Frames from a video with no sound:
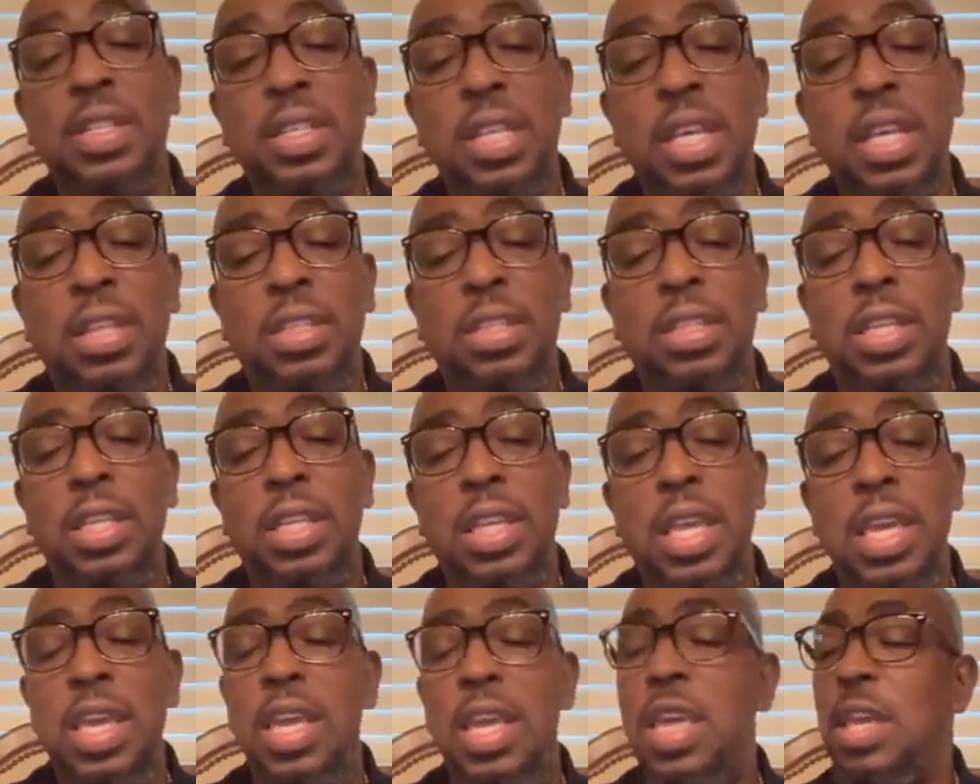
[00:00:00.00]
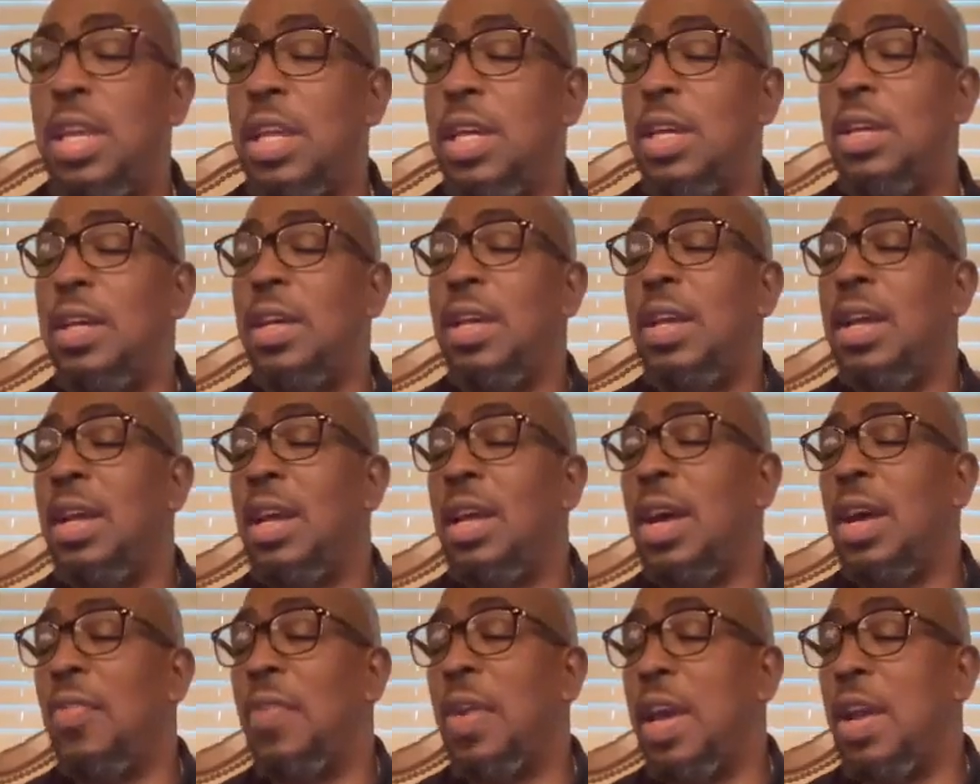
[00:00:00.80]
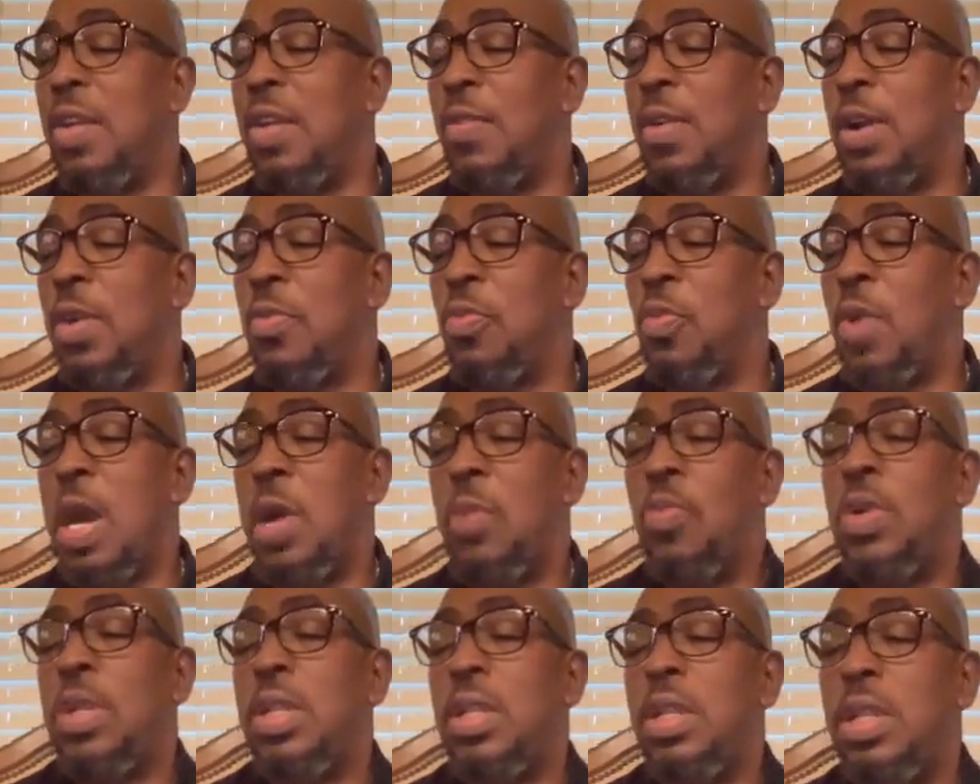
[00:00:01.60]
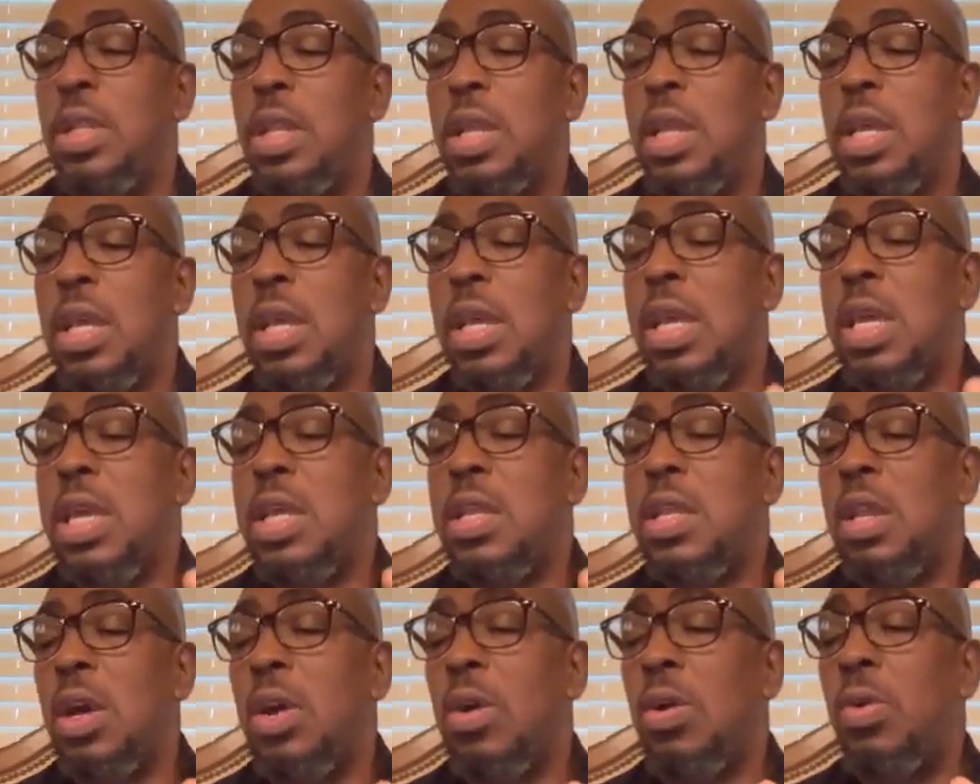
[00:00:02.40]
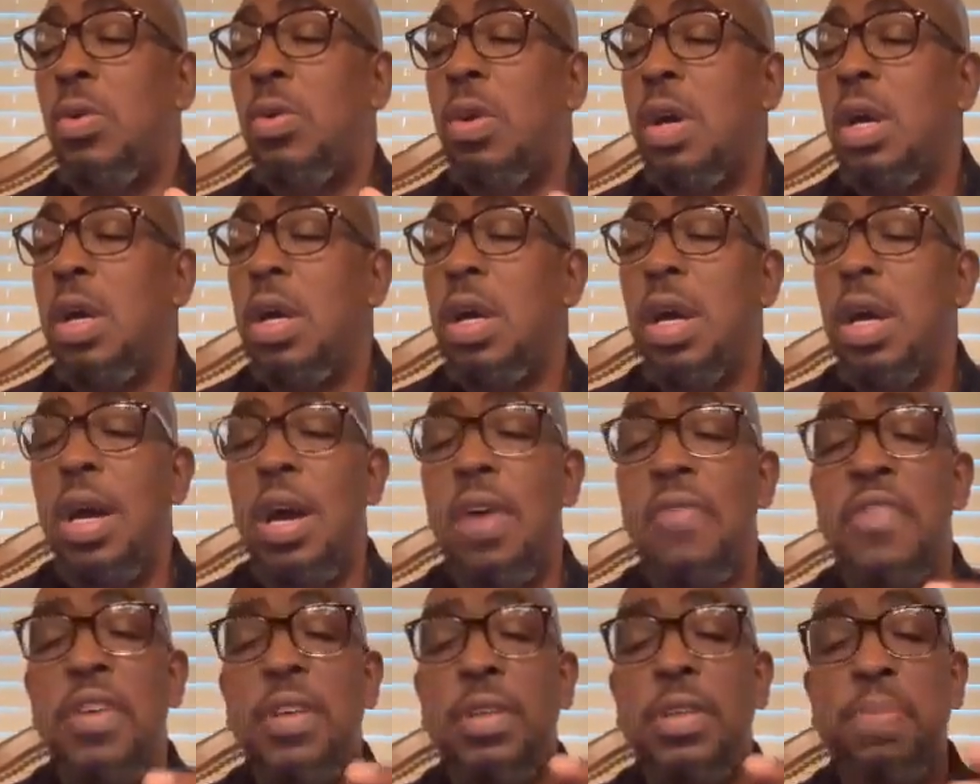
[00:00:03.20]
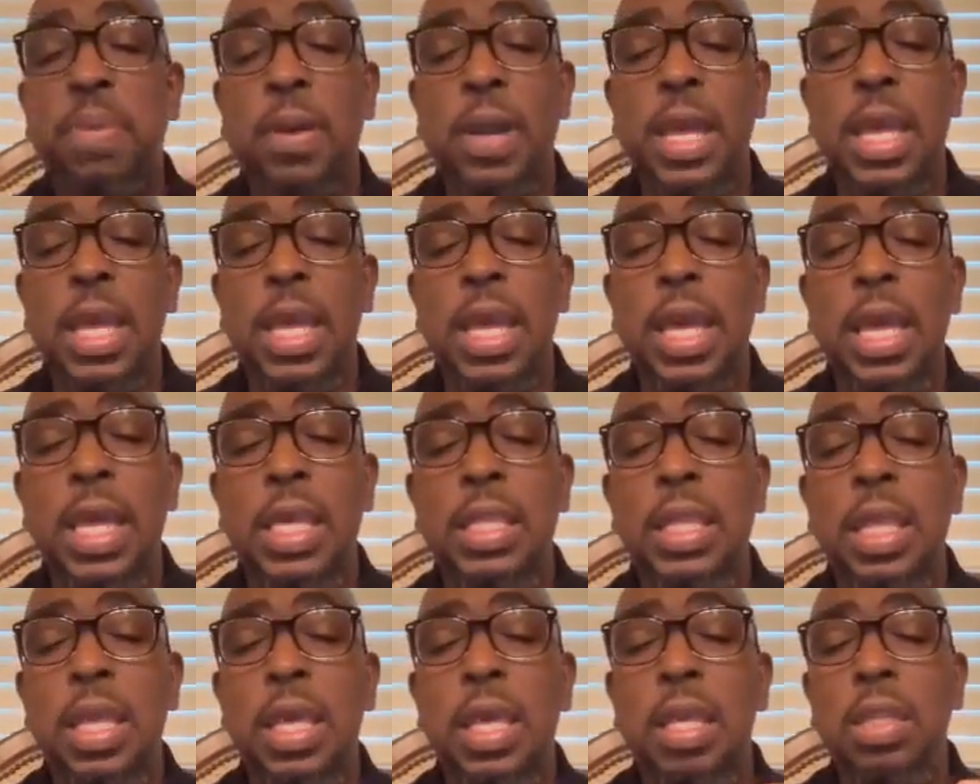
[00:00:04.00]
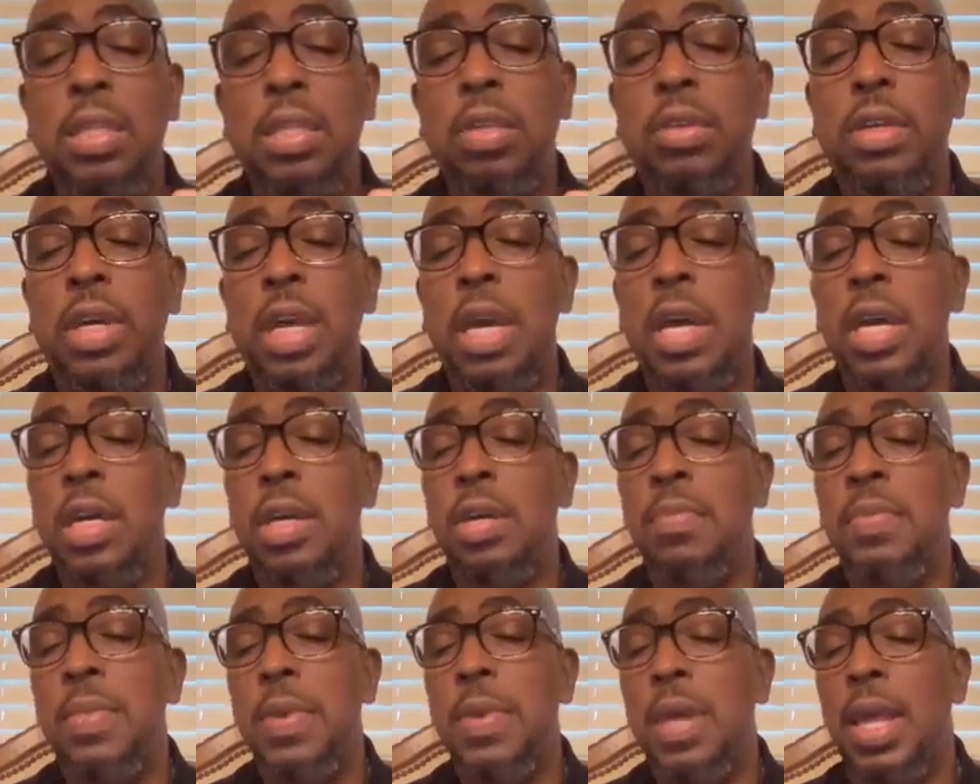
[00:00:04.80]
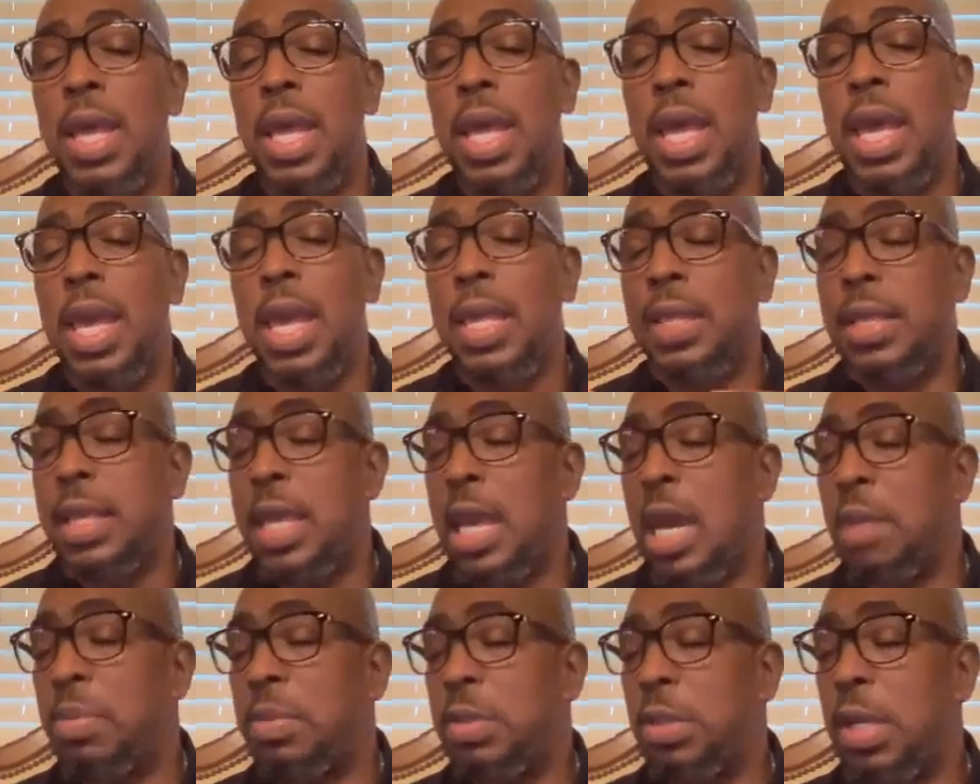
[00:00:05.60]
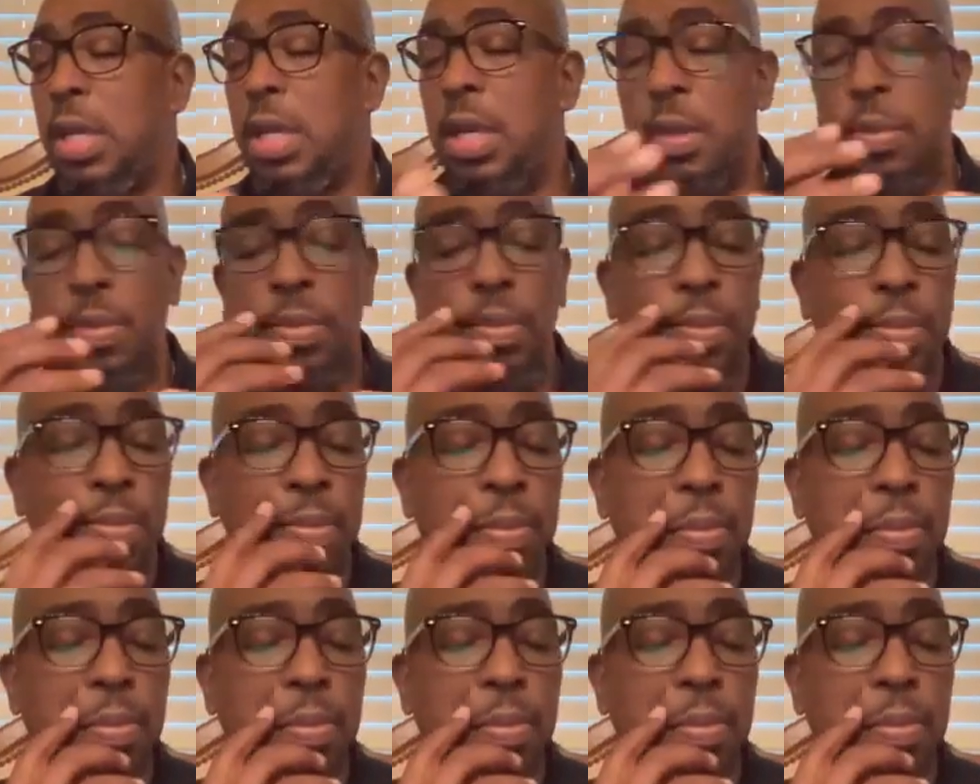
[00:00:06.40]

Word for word: intelligent king of Aram. Why wouldn't he know of his plan to come and capture him?